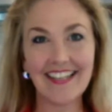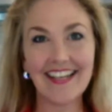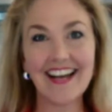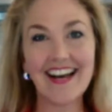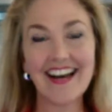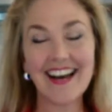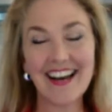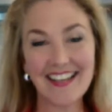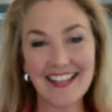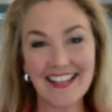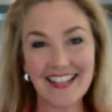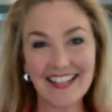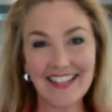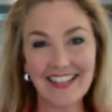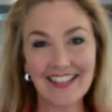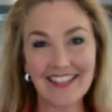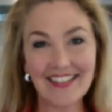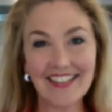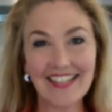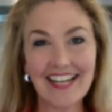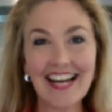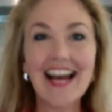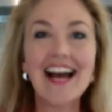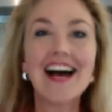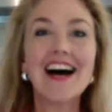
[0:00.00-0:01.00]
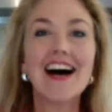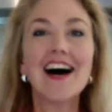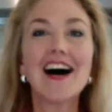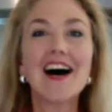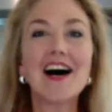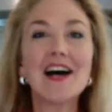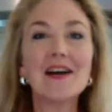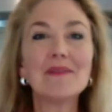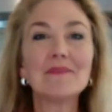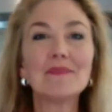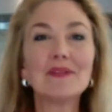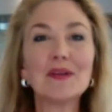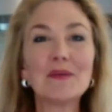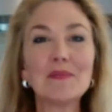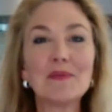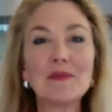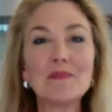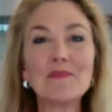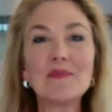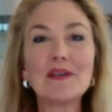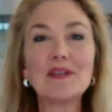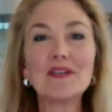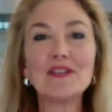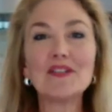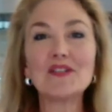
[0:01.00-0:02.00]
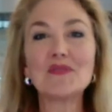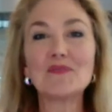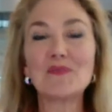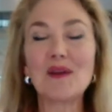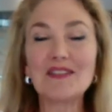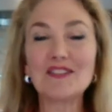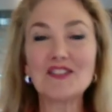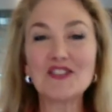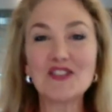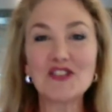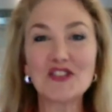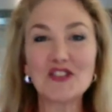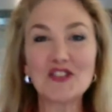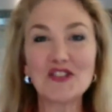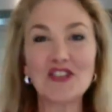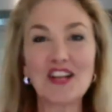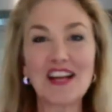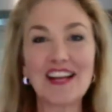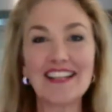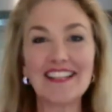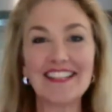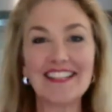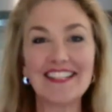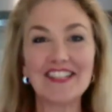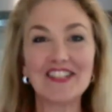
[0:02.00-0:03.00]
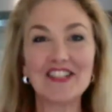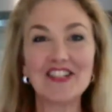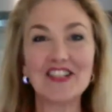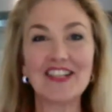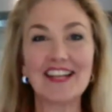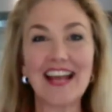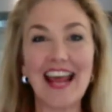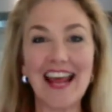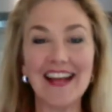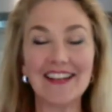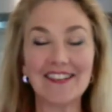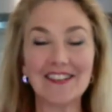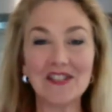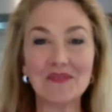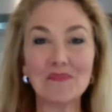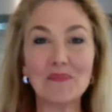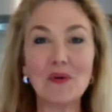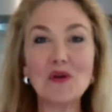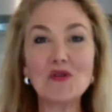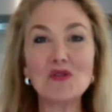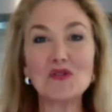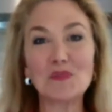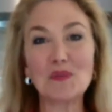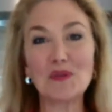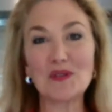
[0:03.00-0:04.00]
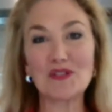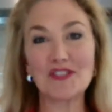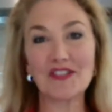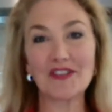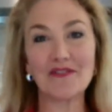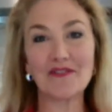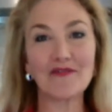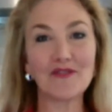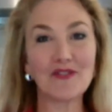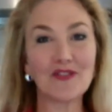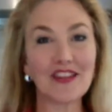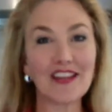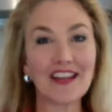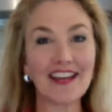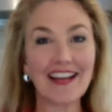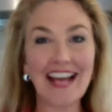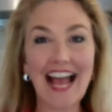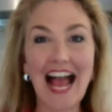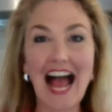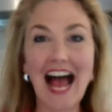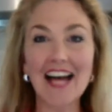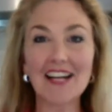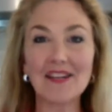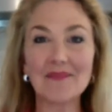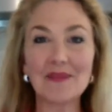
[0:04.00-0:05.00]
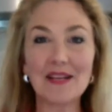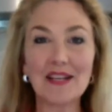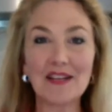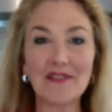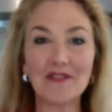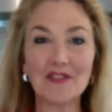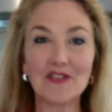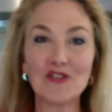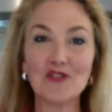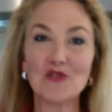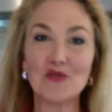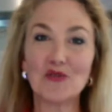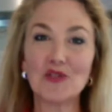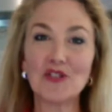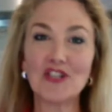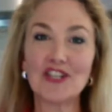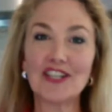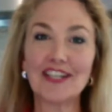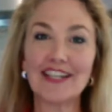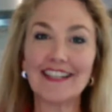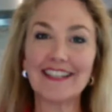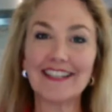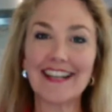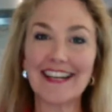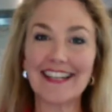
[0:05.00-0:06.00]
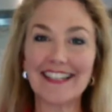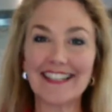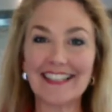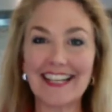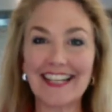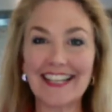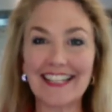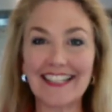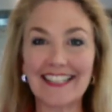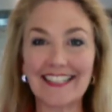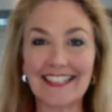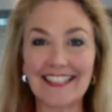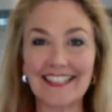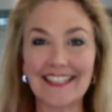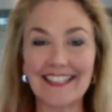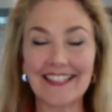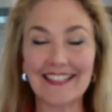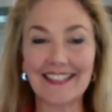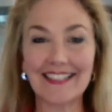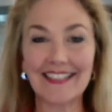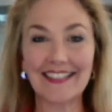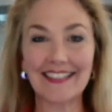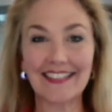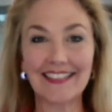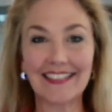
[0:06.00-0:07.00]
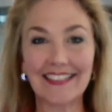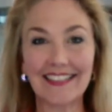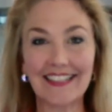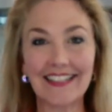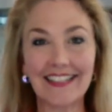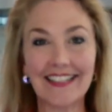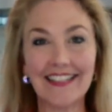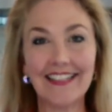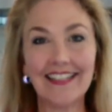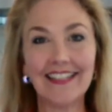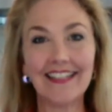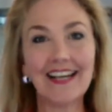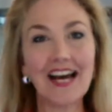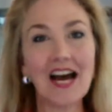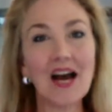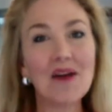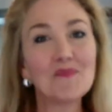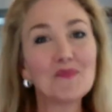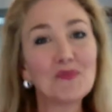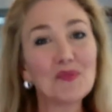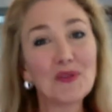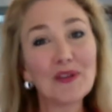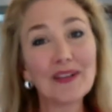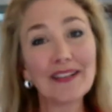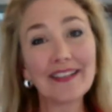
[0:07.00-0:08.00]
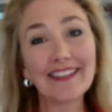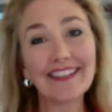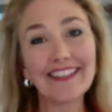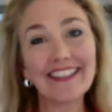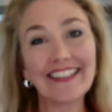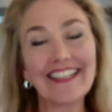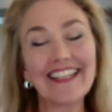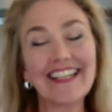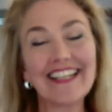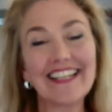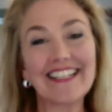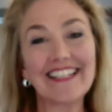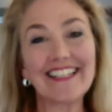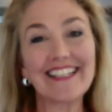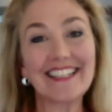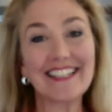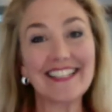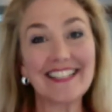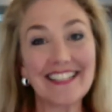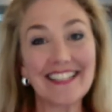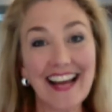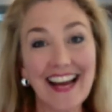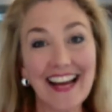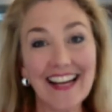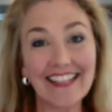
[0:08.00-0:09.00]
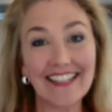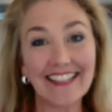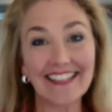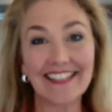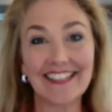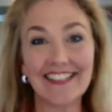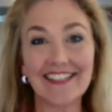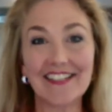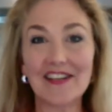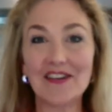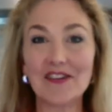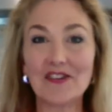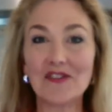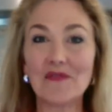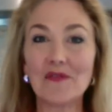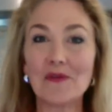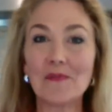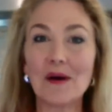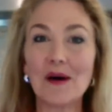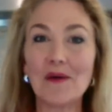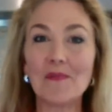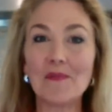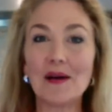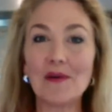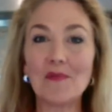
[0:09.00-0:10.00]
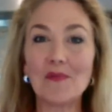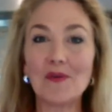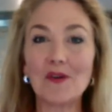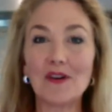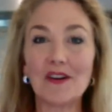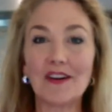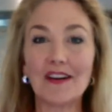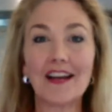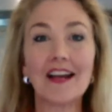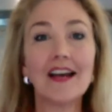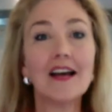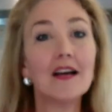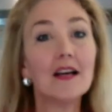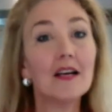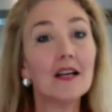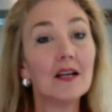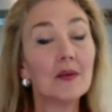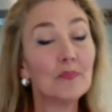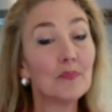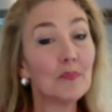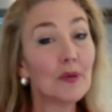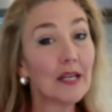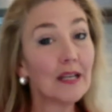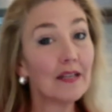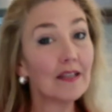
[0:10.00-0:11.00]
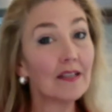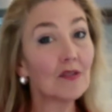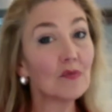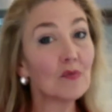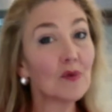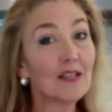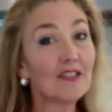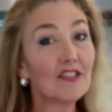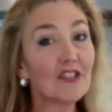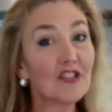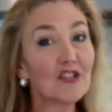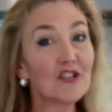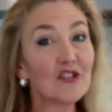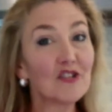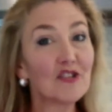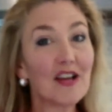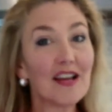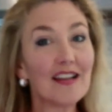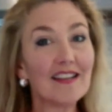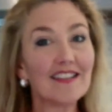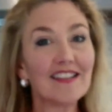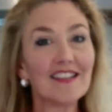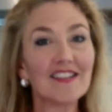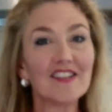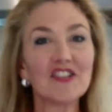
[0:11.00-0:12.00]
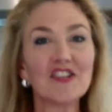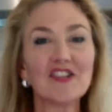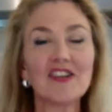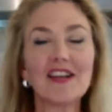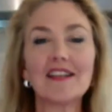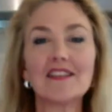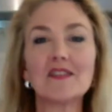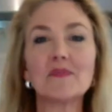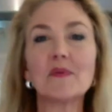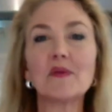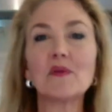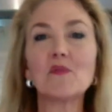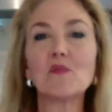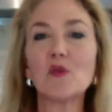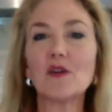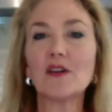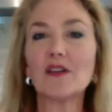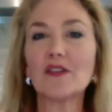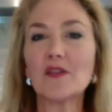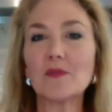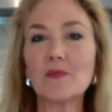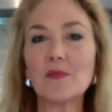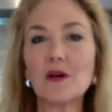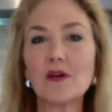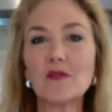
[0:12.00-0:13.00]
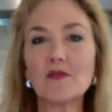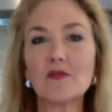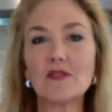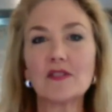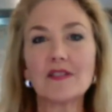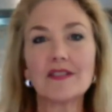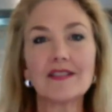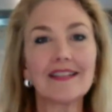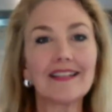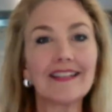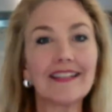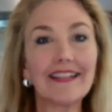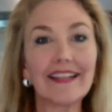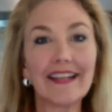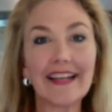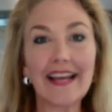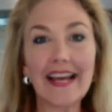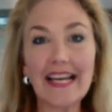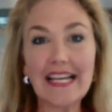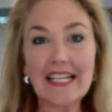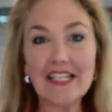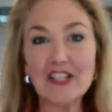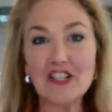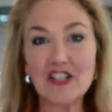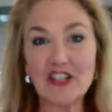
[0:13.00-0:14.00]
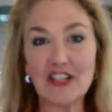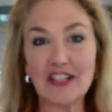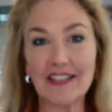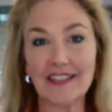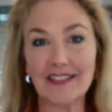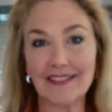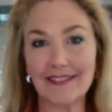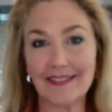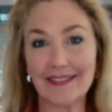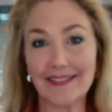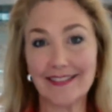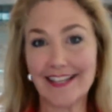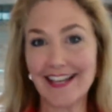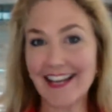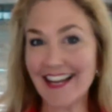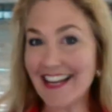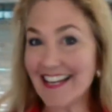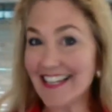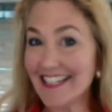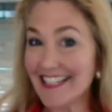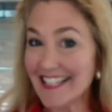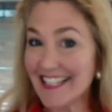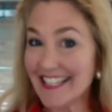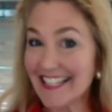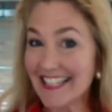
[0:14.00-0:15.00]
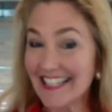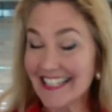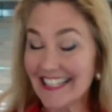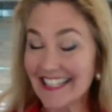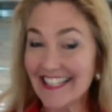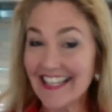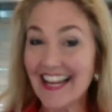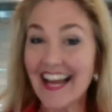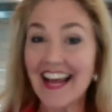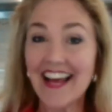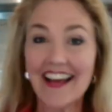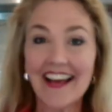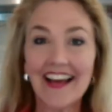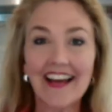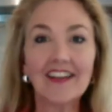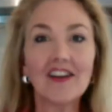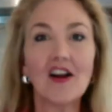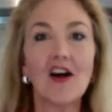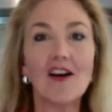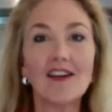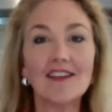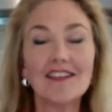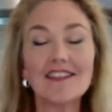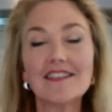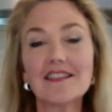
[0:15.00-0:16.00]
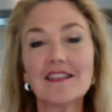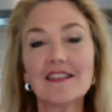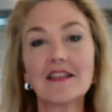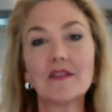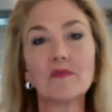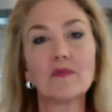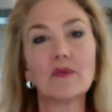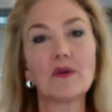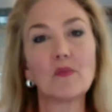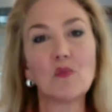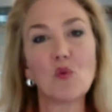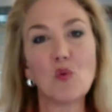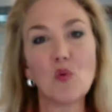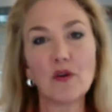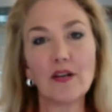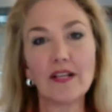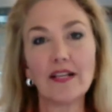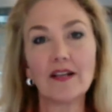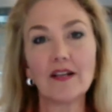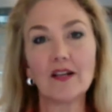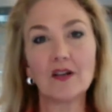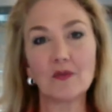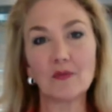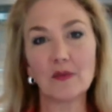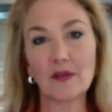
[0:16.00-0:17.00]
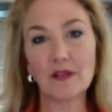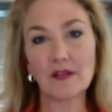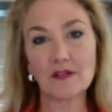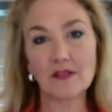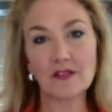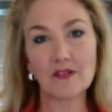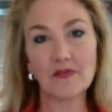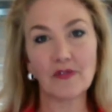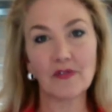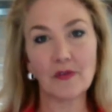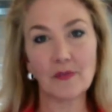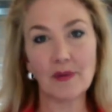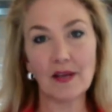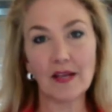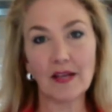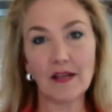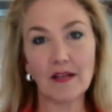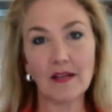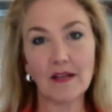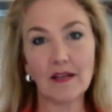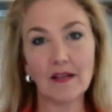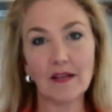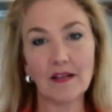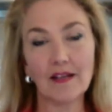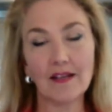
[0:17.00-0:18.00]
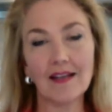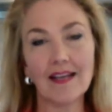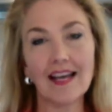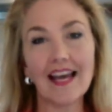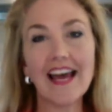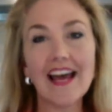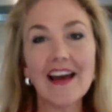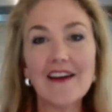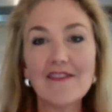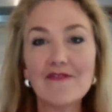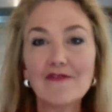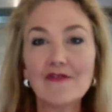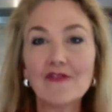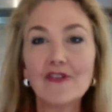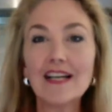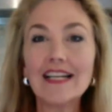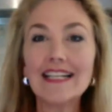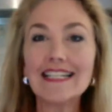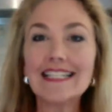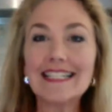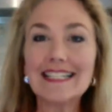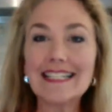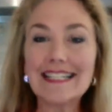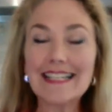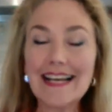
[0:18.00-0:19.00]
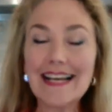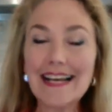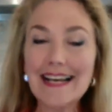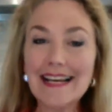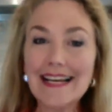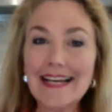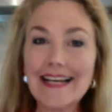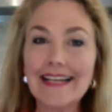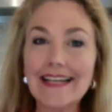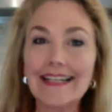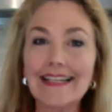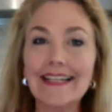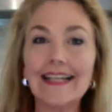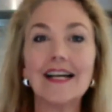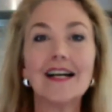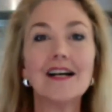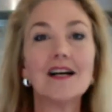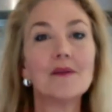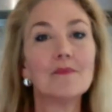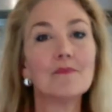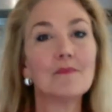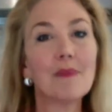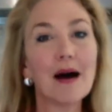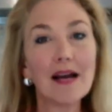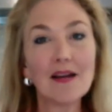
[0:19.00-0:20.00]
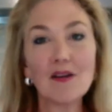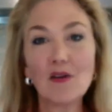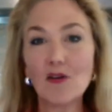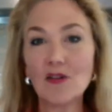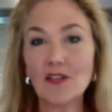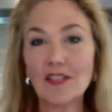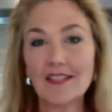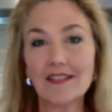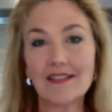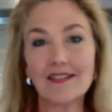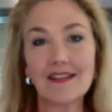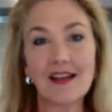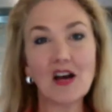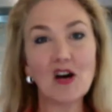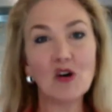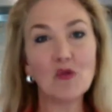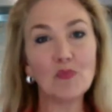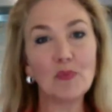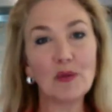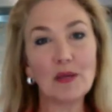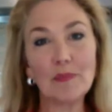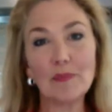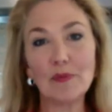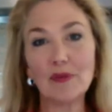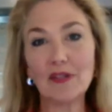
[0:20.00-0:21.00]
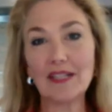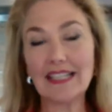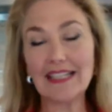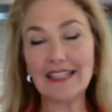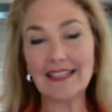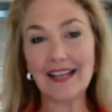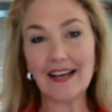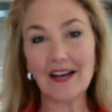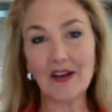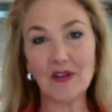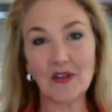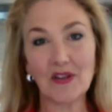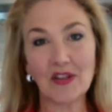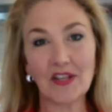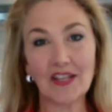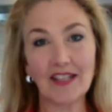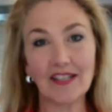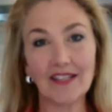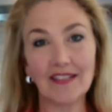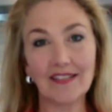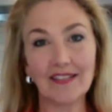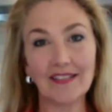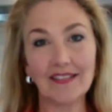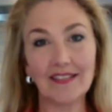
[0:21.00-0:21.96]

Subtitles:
Hi there. I'm Libby Mills, registered dietitian and spokesperson for the Academy of Nutrition and Dietetics. I'm really excited to tell you about my work. Being a registered dietitian has been one of the most engaging, tastiest, and honestly rewarding careers for me. Every day, my goal is to help people eat healthy.